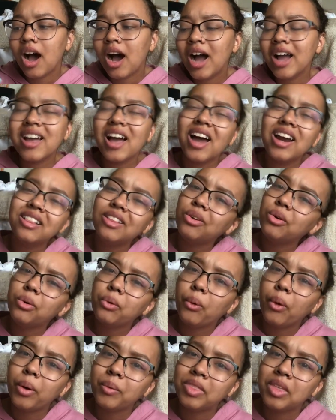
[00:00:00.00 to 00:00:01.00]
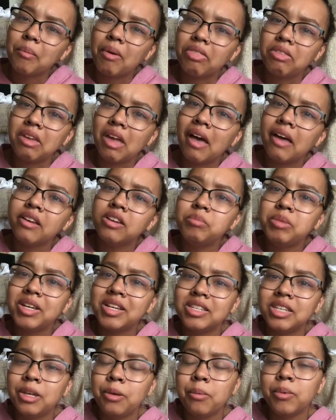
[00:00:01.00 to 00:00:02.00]
I got a little annoyed with him at the end
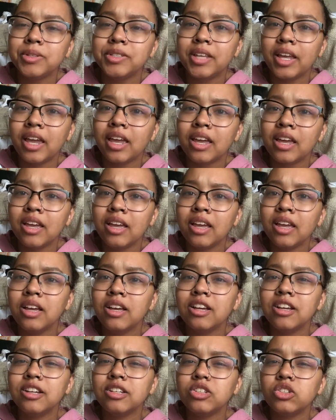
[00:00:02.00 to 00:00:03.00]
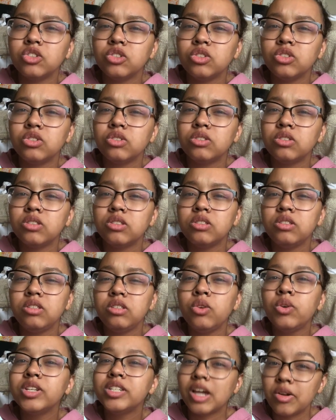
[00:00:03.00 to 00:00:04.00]
because he was like,
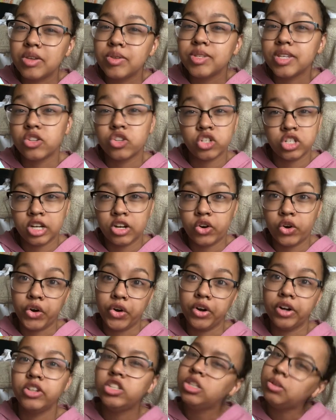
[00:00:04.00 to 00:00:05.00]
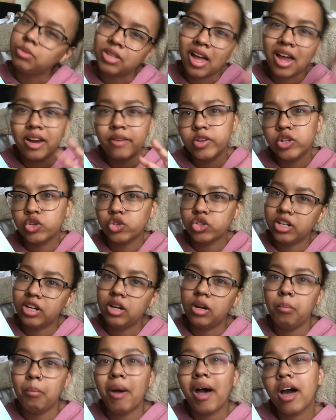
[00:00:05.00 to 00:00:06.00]
you could tell he was interested in her and she was kind of interested
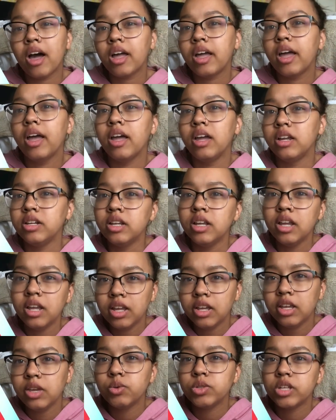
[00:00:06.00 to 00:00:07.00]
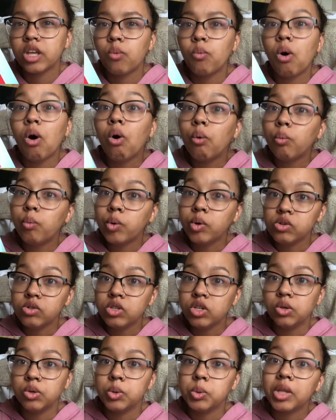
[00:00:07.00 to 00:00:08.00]
in him back, and he was like, well, will
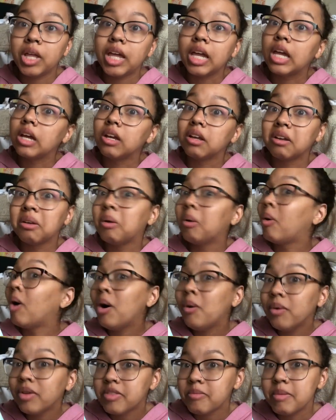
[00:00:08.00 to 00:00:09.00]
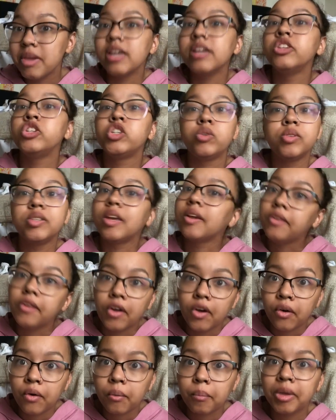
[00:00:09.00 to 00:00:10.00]
you like go out with me? And she was like,
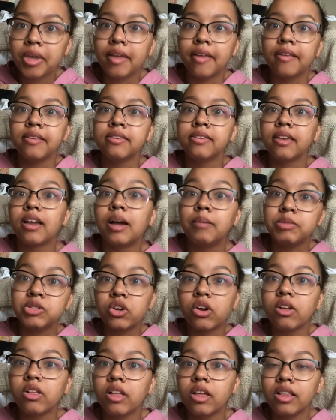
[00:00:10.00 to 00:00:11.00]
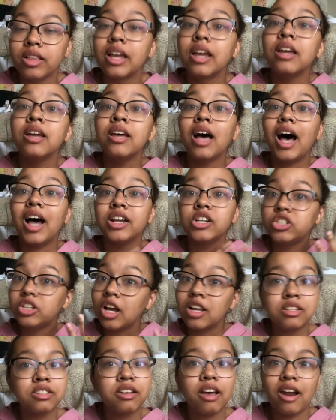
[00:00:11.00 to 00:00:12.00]
no, because like I'm struggling, like I
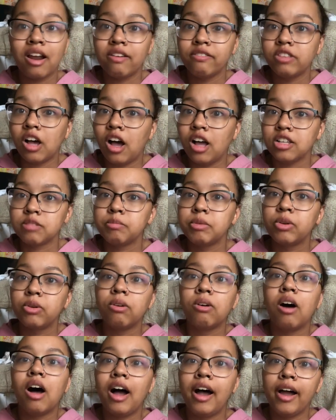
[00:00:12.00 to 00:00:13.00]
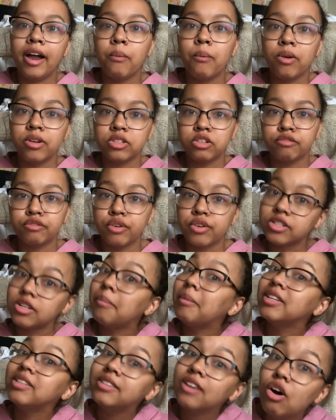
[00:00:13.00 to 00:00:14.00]
just got out of the hospital, I want to focus
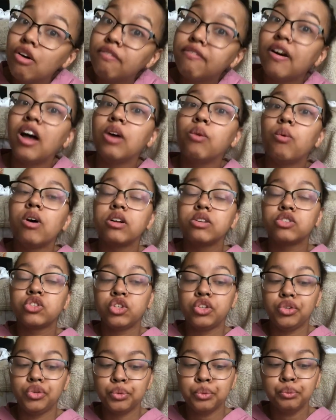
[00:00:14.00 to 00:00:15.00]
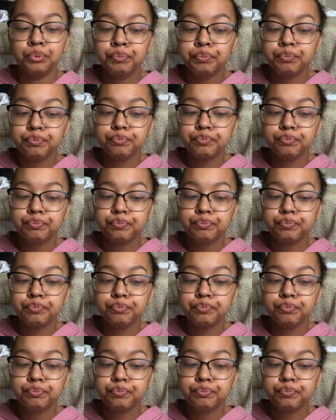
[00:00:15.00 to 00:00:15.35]
on myself, I want to